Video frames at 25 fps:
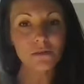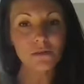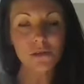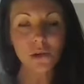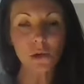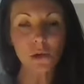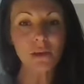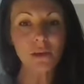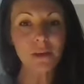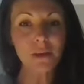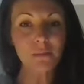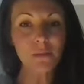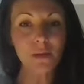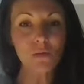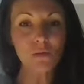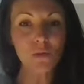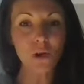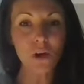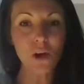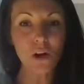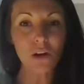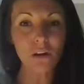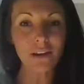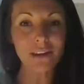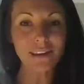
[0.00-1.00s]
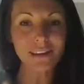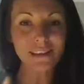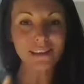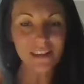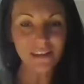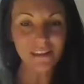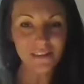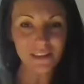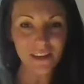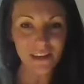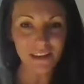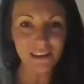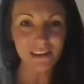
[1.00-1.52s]
don't get me wrong. It's
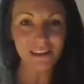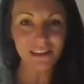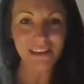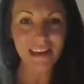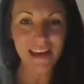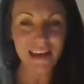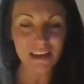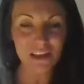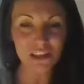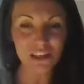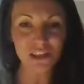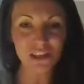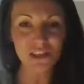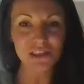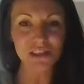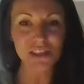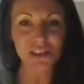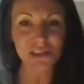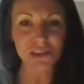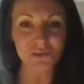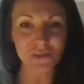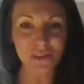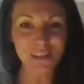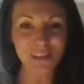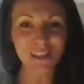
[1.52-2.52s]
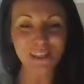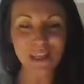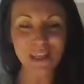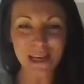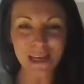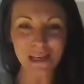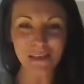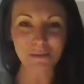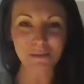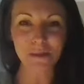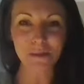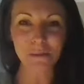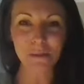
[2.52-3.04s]
not that the actions that you need to take
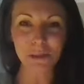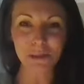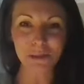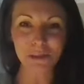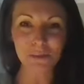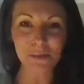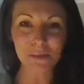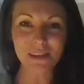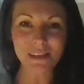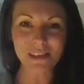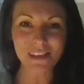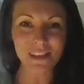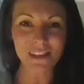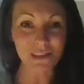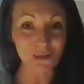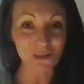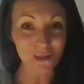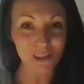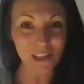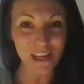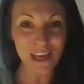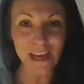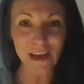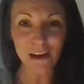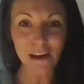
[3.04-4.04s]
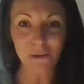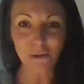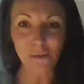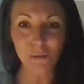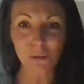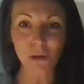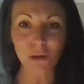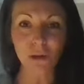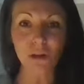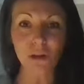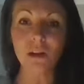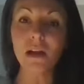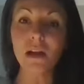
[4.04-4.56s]
to build a business are
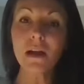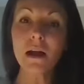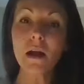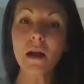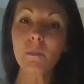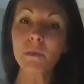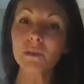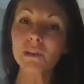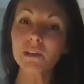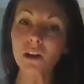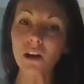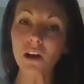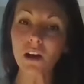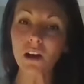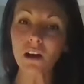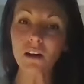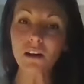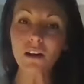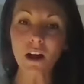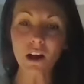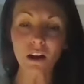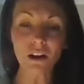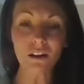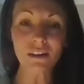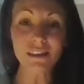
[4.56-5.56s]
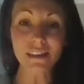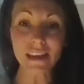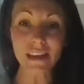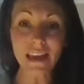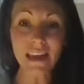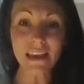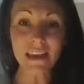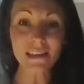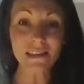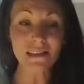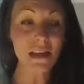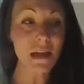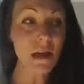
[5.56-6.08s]
terrible, but there are hard
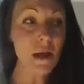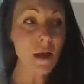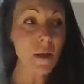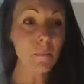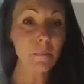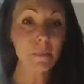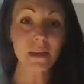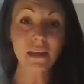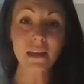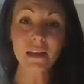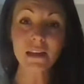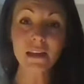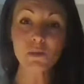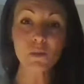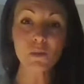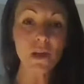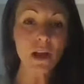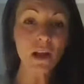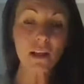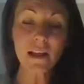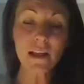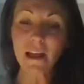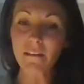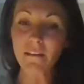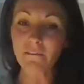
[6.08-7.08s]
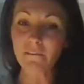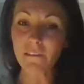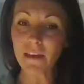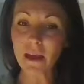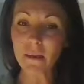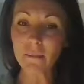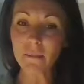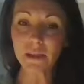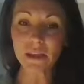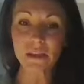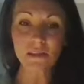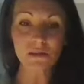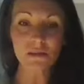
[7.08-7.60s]
days because we all have
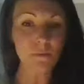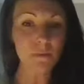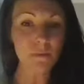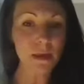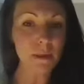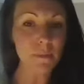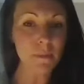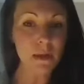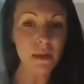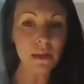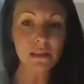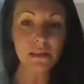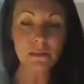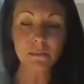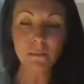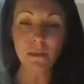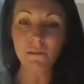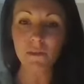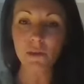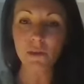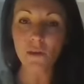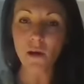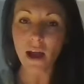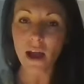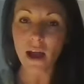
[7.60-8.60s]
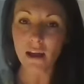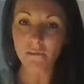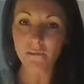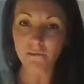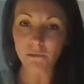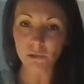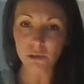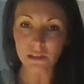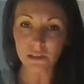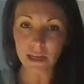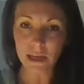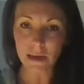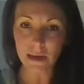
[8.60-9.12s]
families, or maybe some of you have
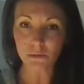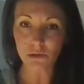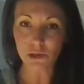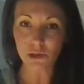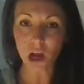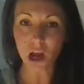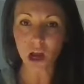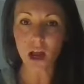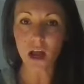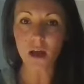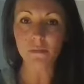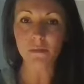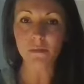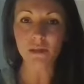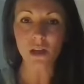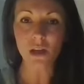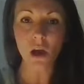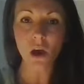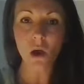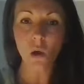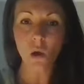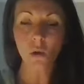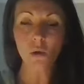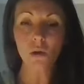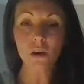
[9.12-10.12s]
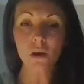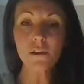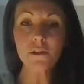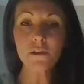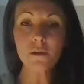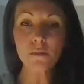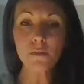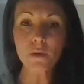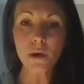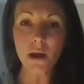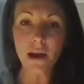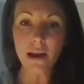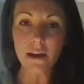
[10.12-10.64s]
full-time jobs or
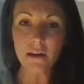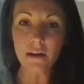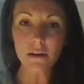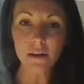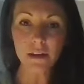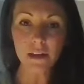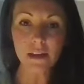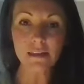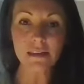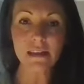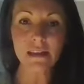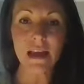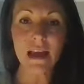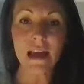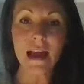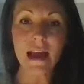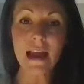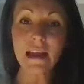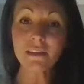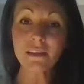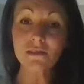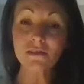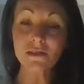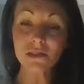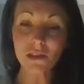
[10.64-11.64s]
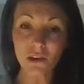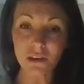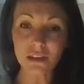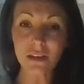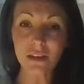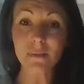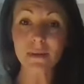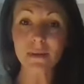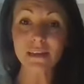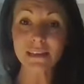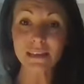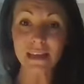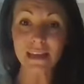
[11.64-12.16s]
other priorities. And there's going to
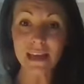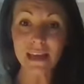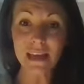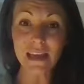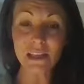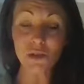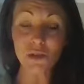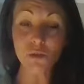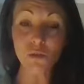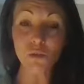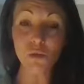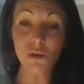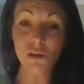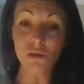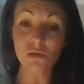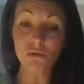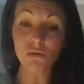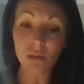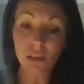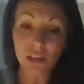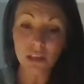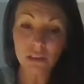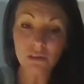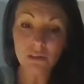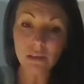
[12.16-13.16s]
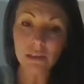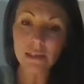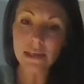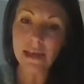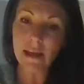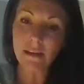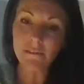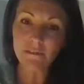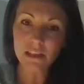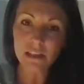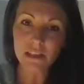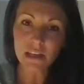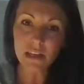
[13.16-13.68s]
be days where you literally
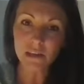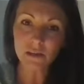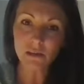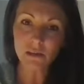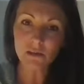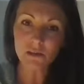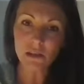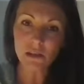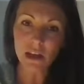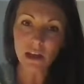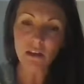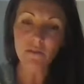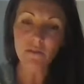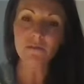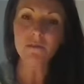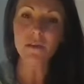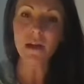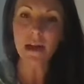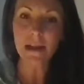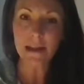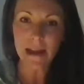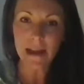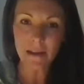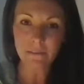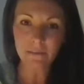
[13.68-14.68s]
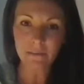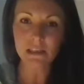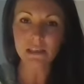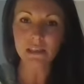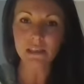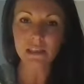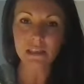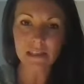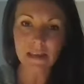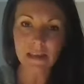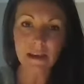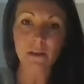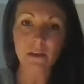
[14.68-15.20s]
have to tell yourself, I have to
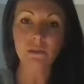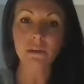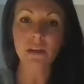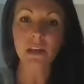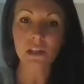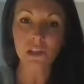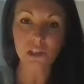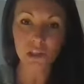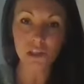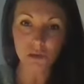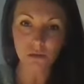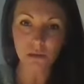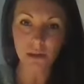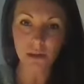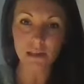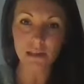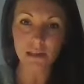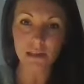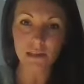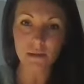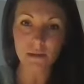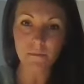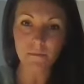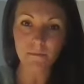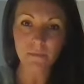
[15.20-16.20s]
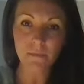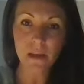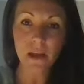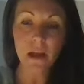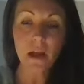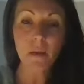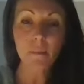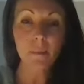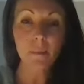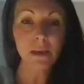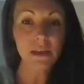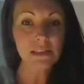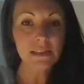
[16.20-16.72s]
sit down and do this.
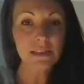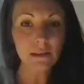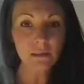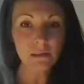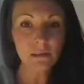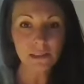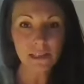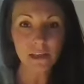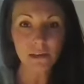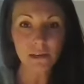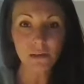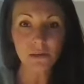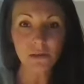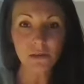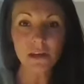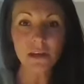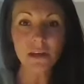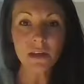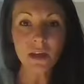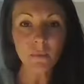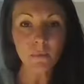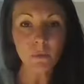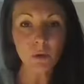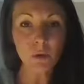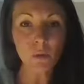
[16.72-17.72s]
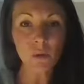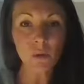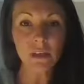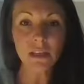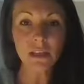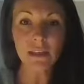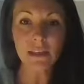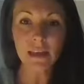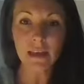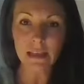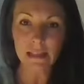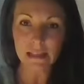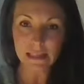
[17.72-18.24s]
Because I'll tell you, the number one
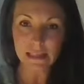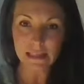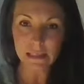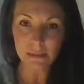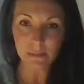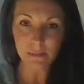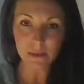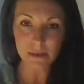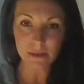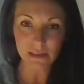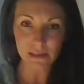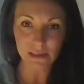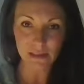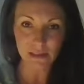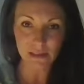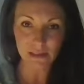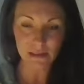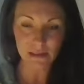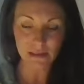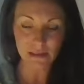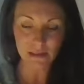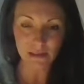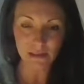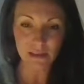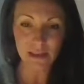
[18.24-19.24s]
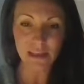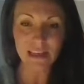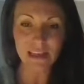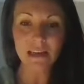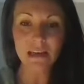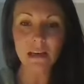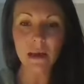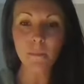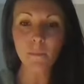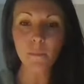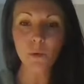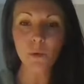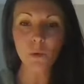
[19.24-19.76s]
thing in this business, the
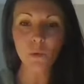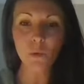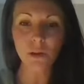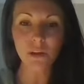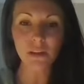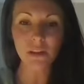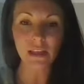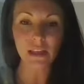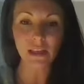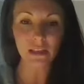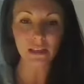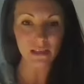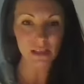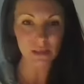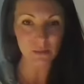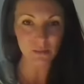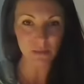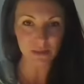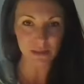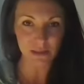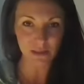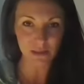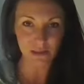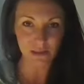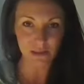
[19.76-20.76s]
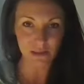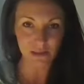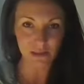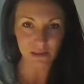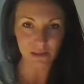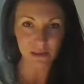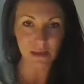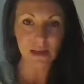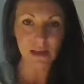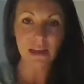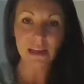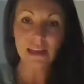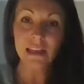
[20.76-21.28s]
number one thing in this business
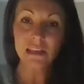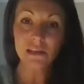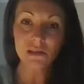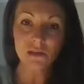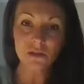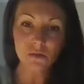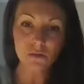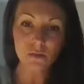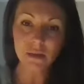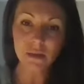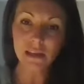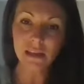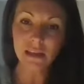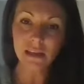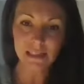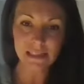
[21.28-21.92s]
is to be